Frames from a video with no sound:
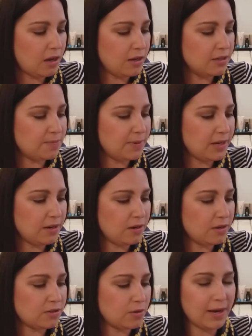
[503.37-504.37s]

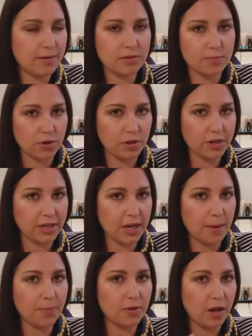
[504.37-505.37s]
husband, so I was more looking
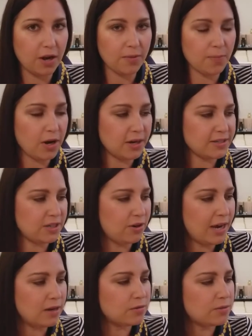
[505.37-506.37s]
up a lot of the products in our
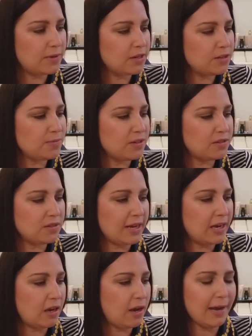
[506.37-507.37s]
house. My husband is
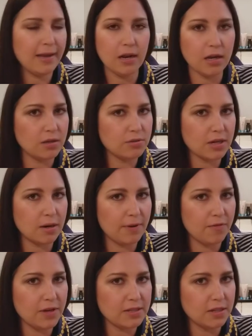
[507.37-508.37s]
like, I cannot use that on
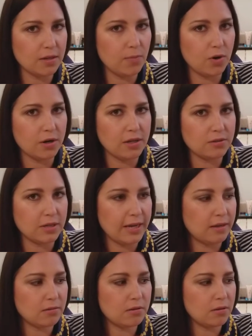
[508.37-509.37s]
my face anymore. He's
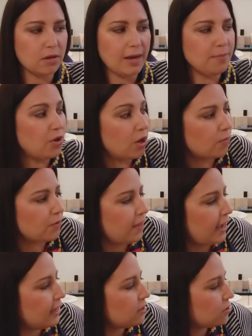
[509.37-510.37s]
like, I'm done with
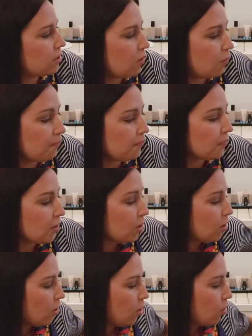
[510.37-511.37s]
that. So
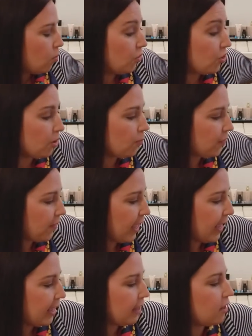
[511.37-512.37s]
done with
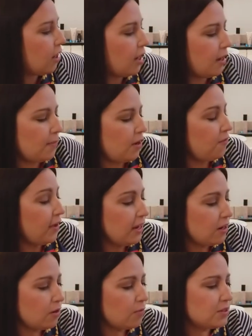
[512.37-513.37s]
that. Um,
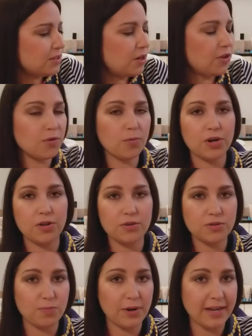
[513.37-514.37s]
Aveda was another one of
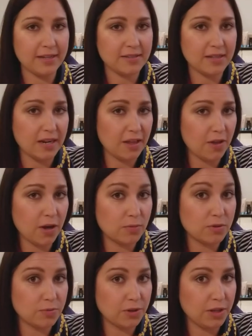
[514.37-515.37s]
those brands that I thought
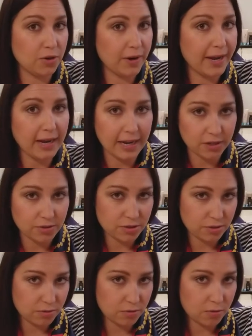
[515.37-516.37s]
was really great. I used
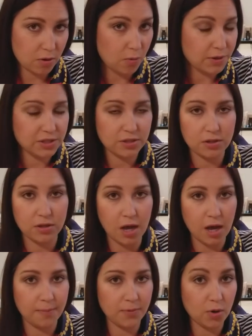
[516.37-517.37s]
to always
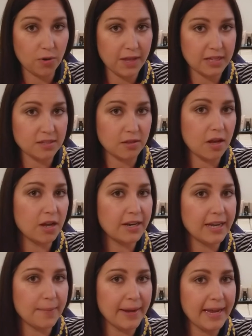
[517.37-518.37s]
um, go to that salon
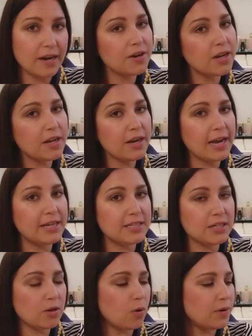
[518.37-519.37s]
to get my hair done. I
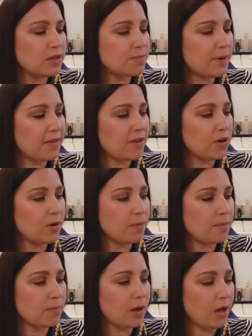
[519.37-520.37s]
didn't always buy
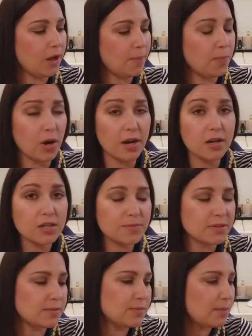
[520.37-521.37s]
their uh, products,
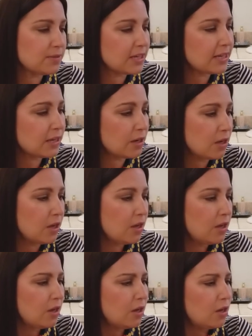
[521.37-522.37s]
but sometimes I did.
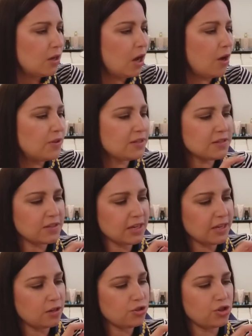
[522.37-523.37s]
Oh, this is the
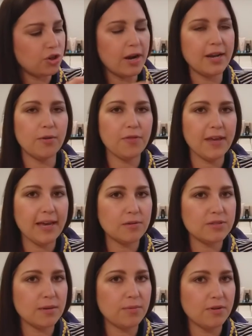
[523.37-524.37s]
conditioner. I don't think I
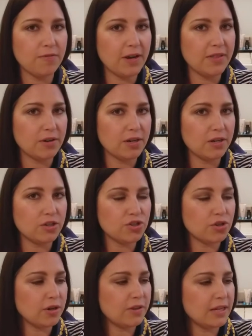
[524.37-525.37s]
was able to find their
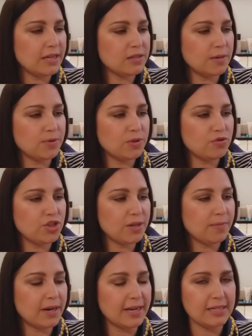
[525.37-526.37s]
conditioner on the
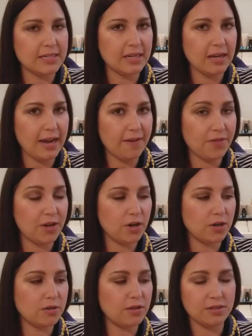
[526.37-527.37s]
EWG, but I did have
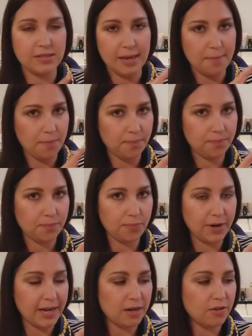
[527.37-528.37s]
their the same
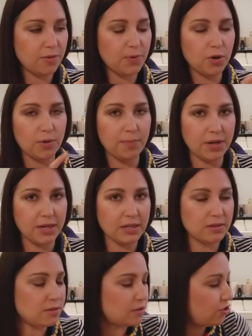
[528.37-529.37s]
brand, the Pure
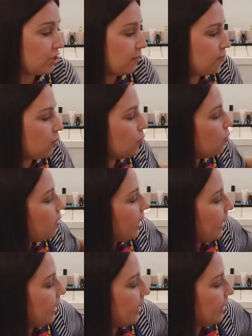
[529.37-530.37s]
Abundance shampoo,
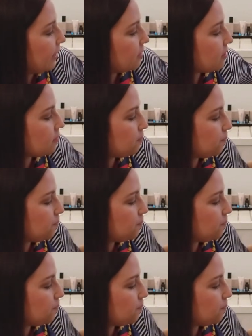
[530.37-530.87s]
and